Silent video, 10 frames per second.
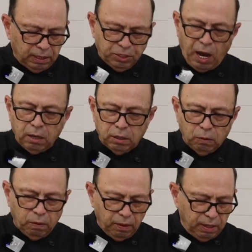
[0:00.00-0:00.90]
chowder
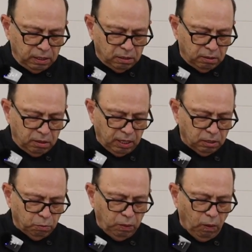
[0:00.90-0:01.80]
as thick
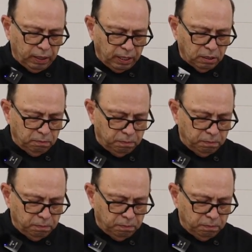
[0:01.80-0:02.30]
as we want it.